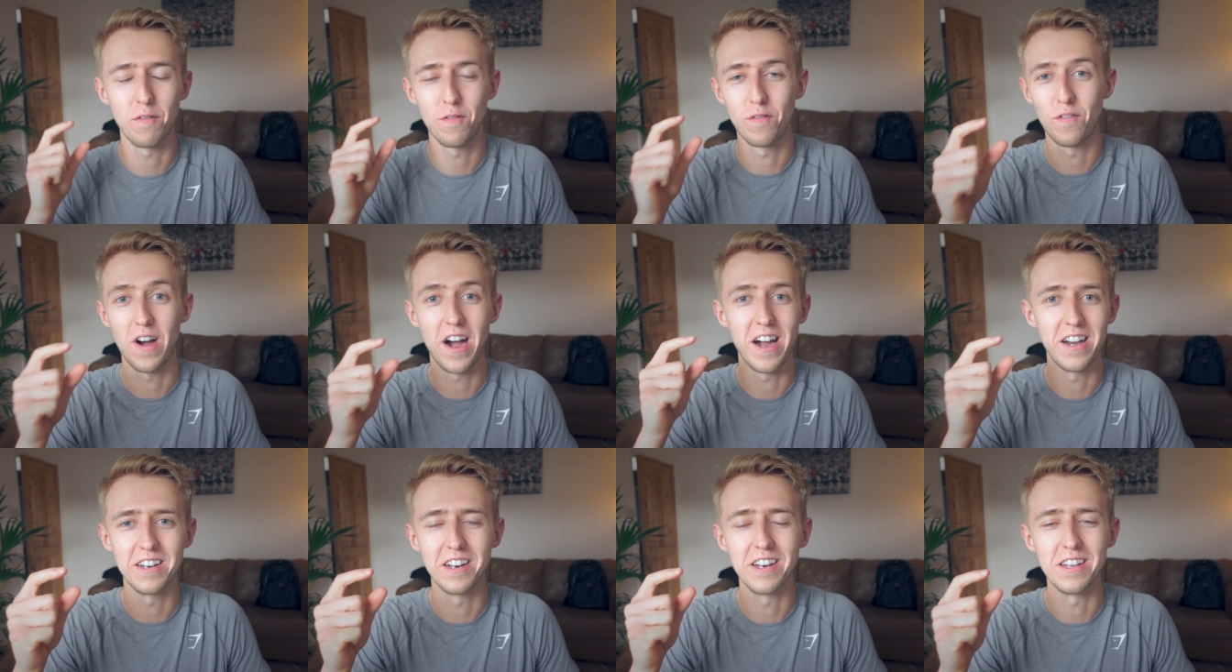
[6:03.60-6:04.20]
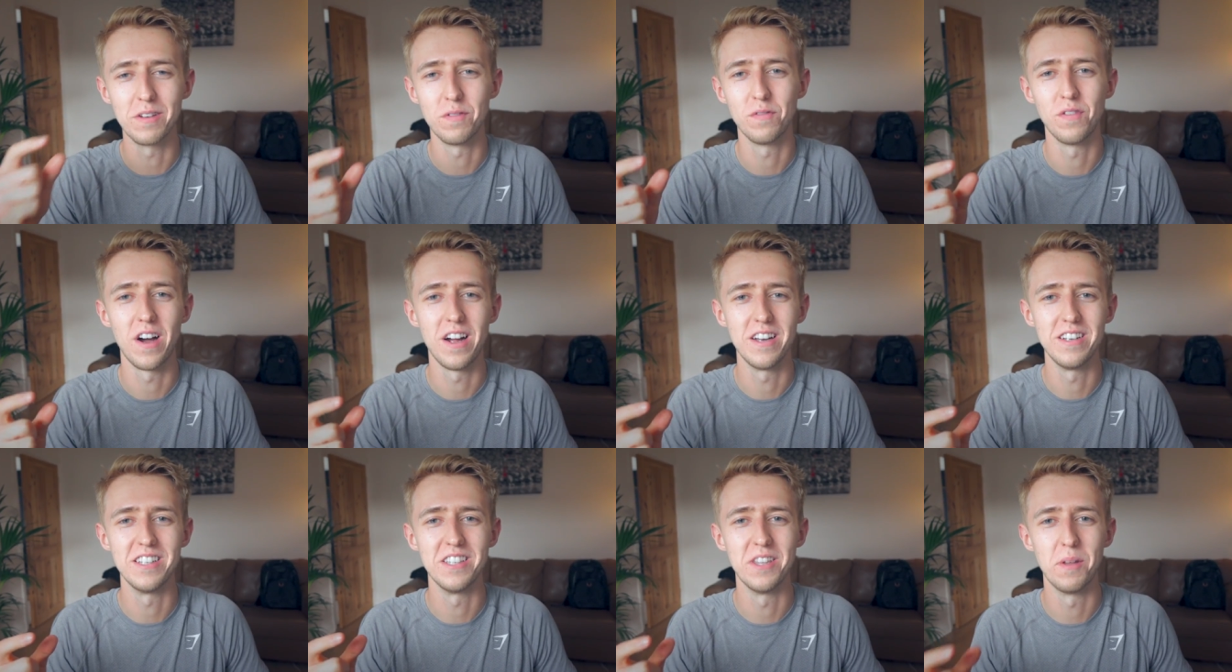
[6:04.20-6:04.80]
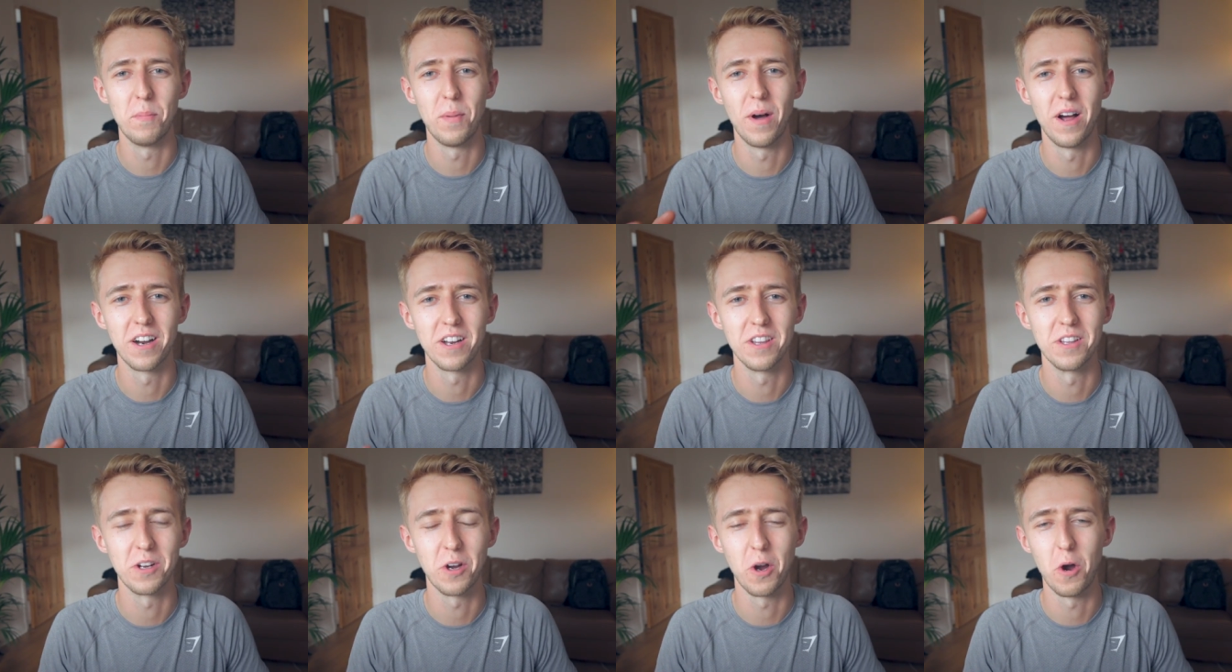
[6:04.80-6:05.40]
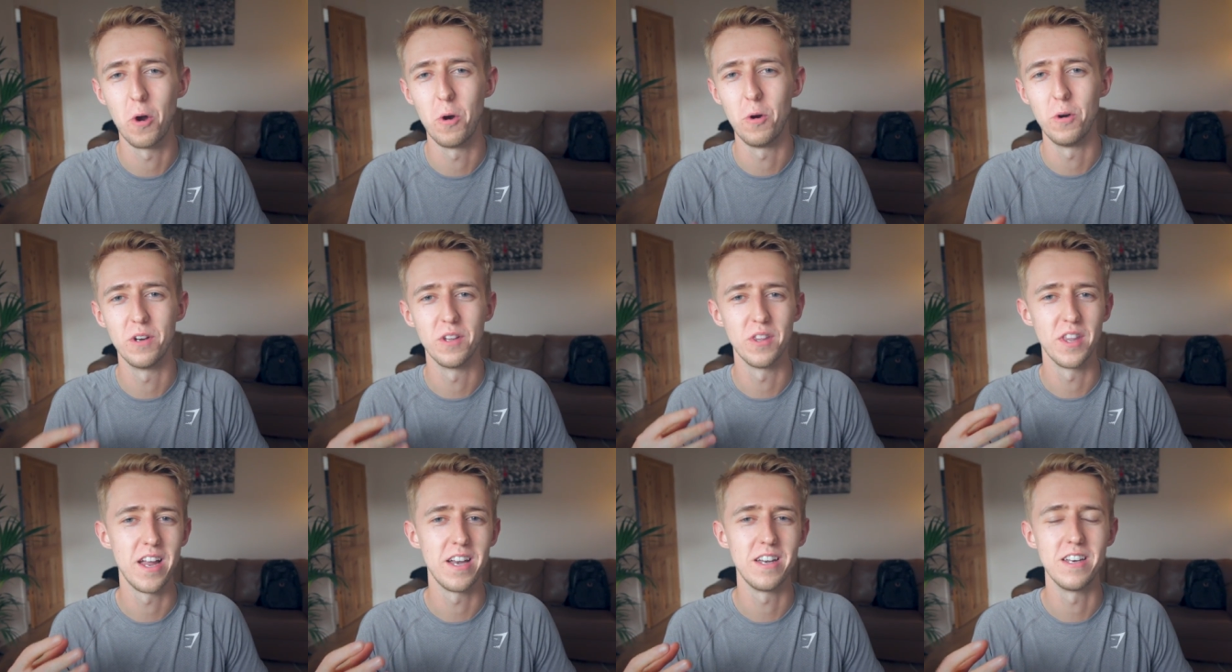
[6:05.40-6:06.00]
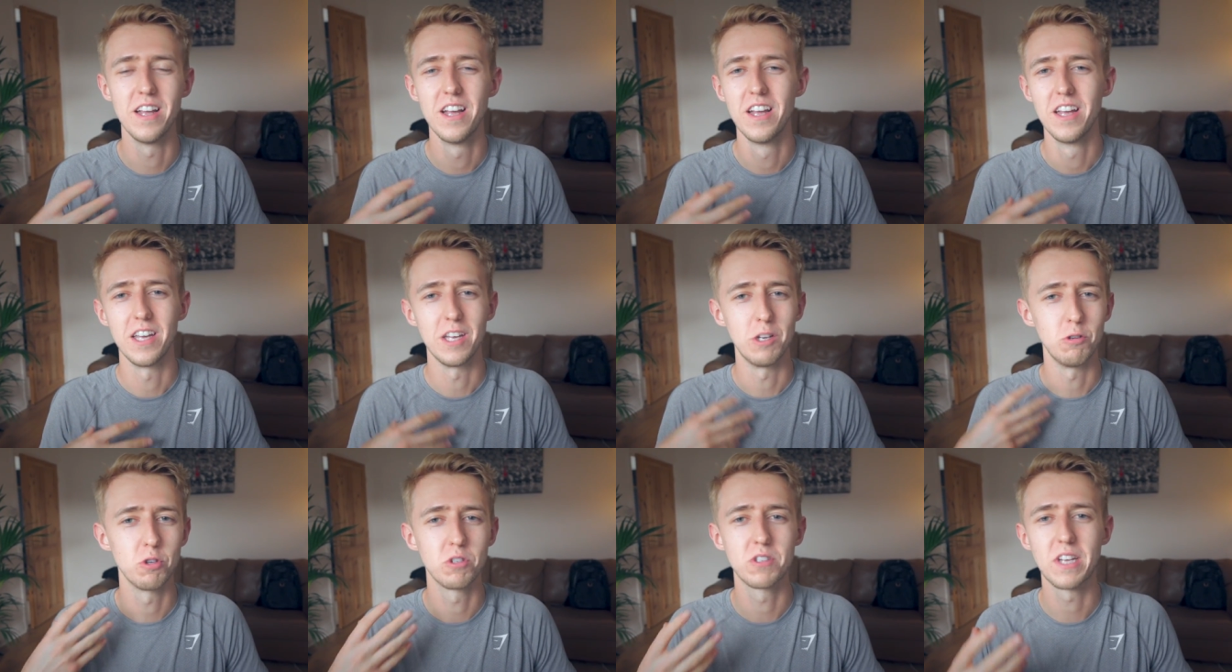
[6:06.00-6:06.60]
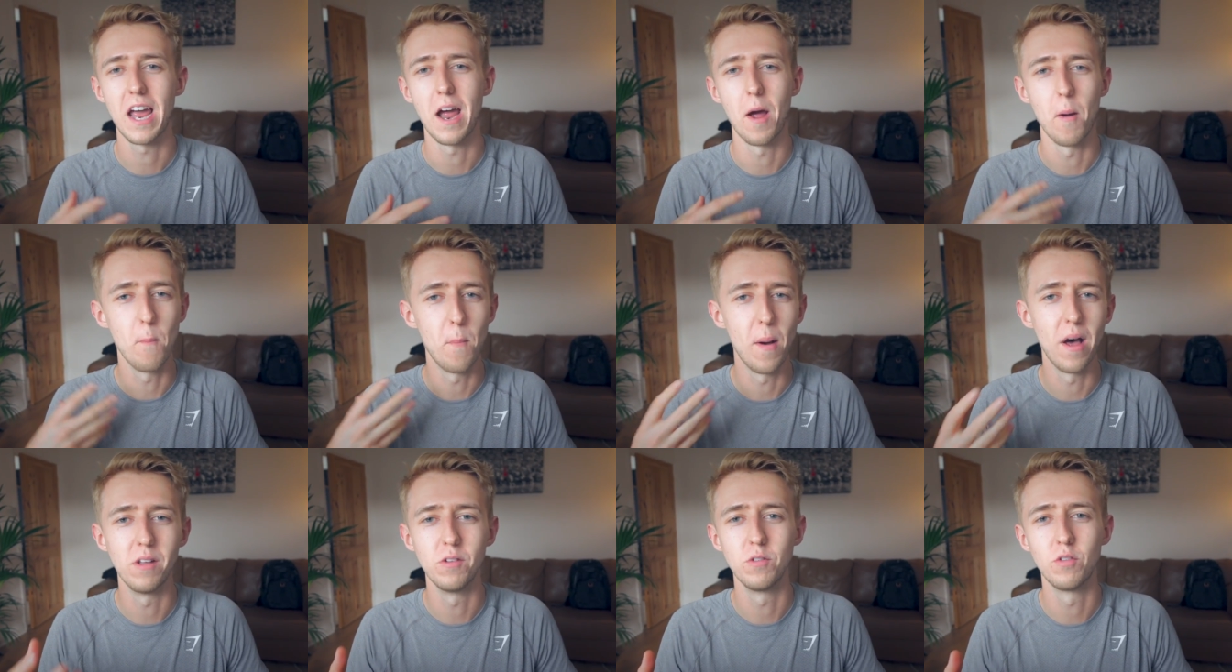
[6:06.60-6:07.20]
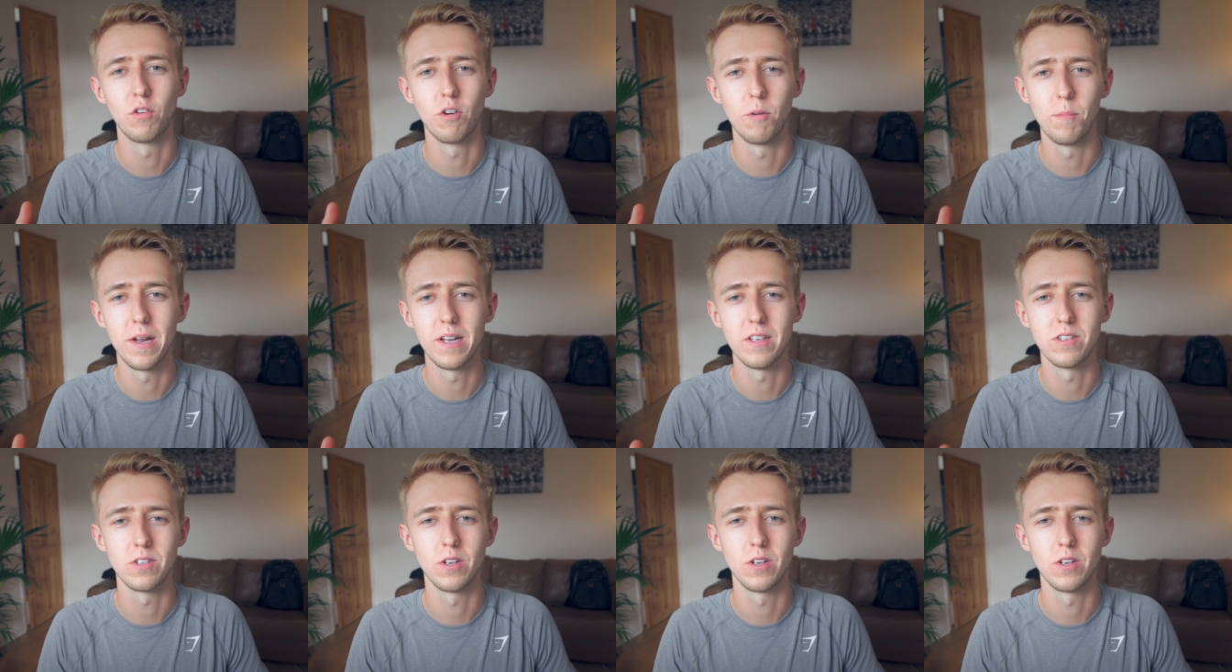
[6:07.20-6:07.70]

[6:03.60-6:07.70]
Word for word: finally finding the bug in the code, and then you just get a buzz from it.